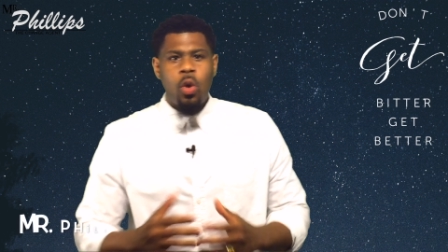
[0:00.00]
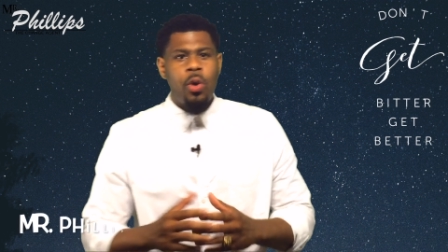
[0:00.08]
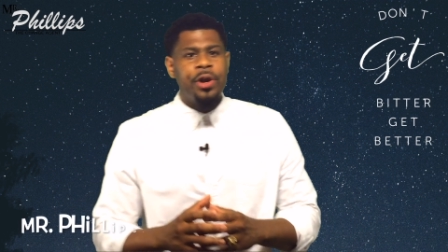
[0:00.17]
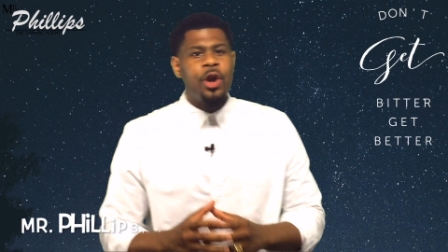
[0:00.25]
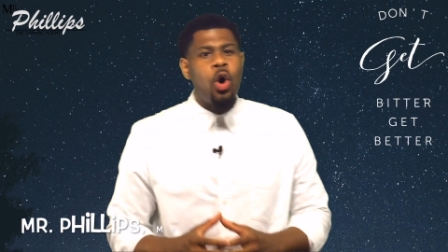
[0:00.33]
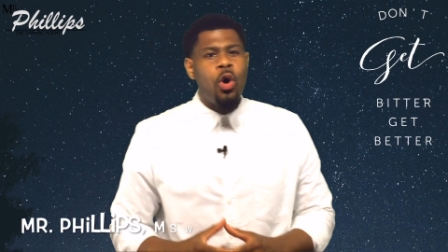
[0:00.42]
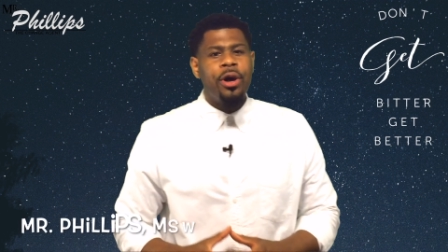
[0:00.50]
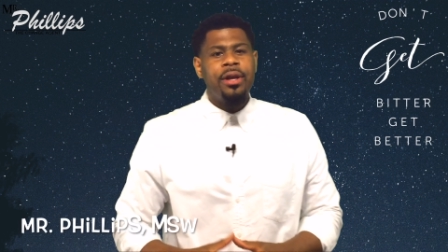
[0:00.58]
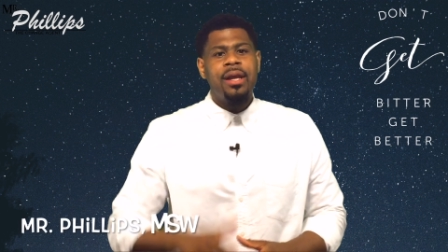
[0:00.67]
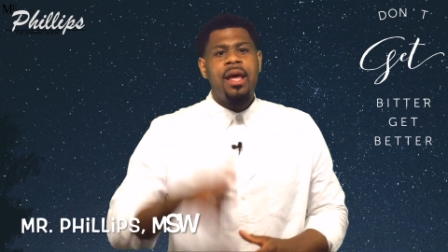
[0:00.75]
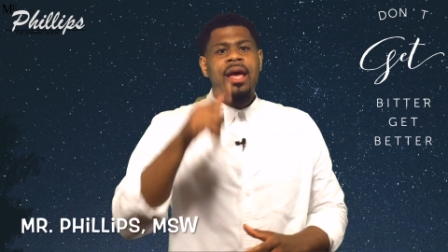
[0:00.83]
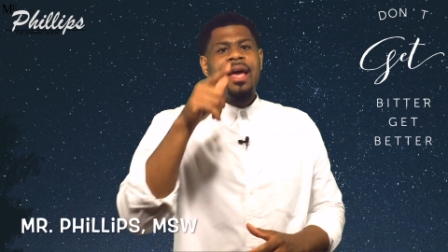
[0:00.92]
going Dr. on?
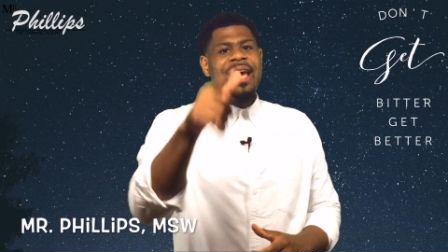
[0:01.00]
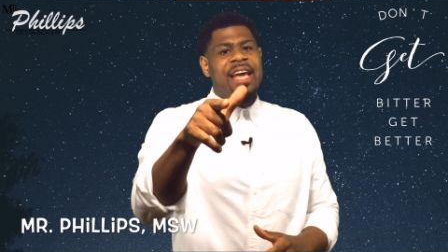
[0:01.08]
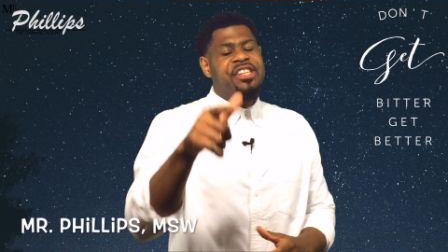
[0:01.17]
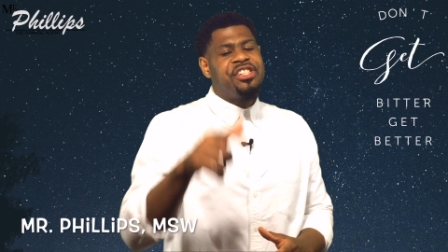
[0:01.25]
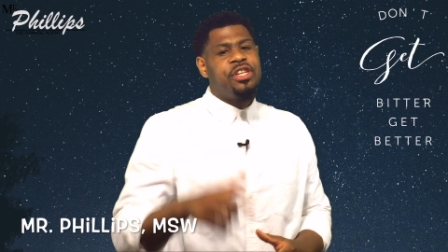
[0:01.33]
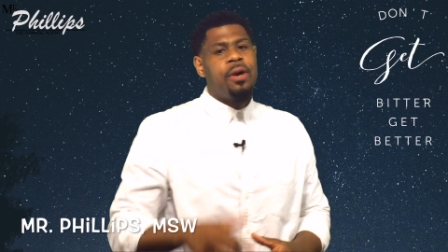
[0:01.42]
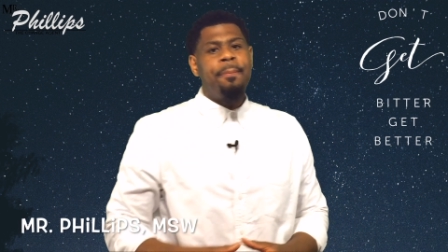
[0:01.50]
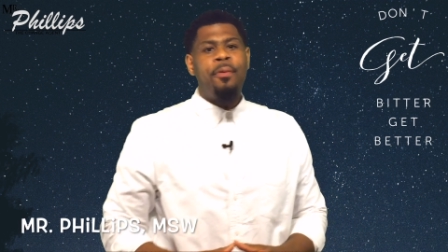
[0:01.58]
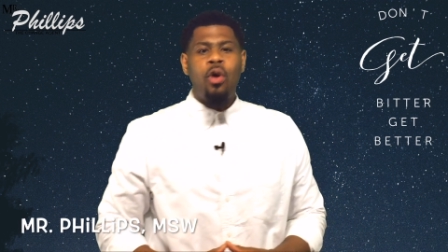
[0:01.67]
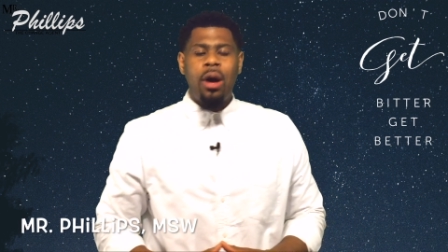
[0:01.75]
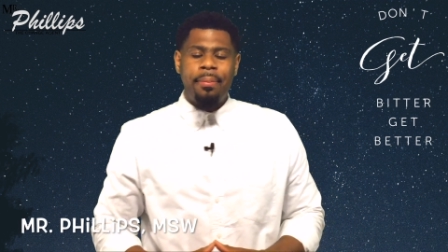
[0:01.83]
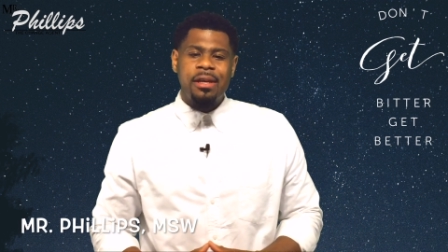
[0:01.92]
Benjamin E. Mays, it's your
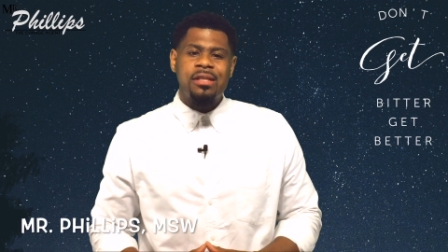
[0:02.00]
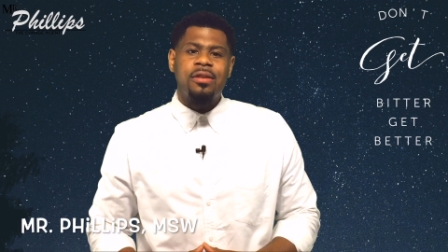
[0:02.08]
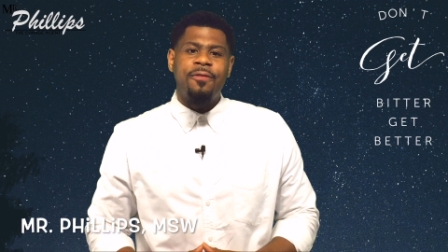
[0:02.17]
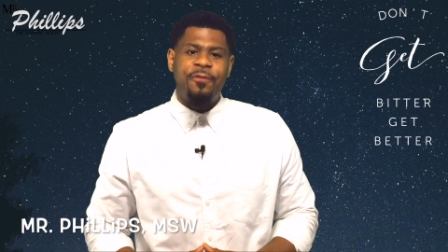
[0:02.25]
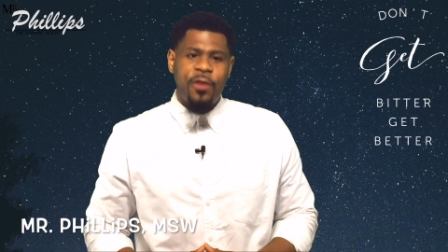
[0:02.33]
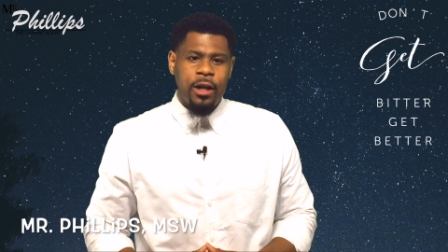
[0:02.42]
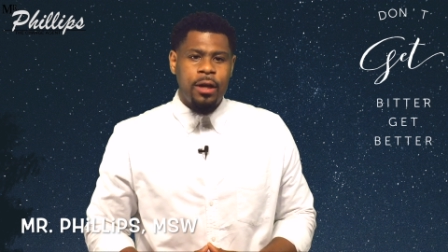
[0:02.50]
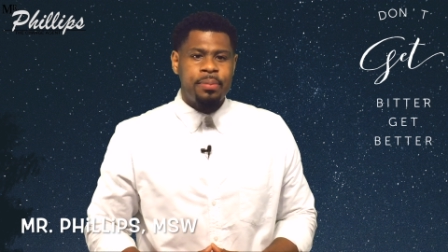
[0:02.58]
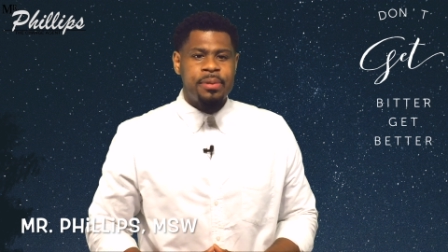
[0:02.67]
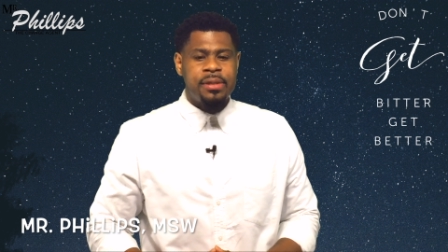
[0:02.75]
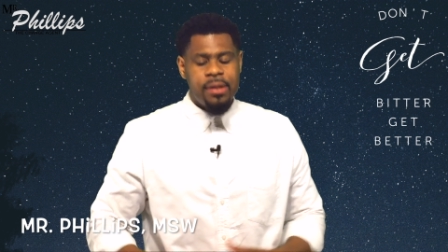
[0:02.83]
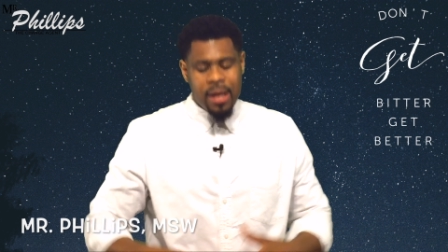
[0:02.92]
boy Mr.
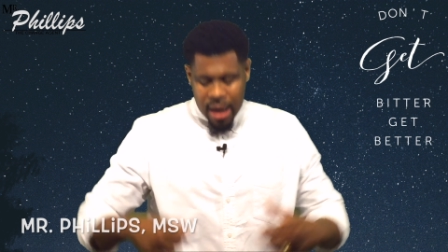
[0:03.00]
Phillips,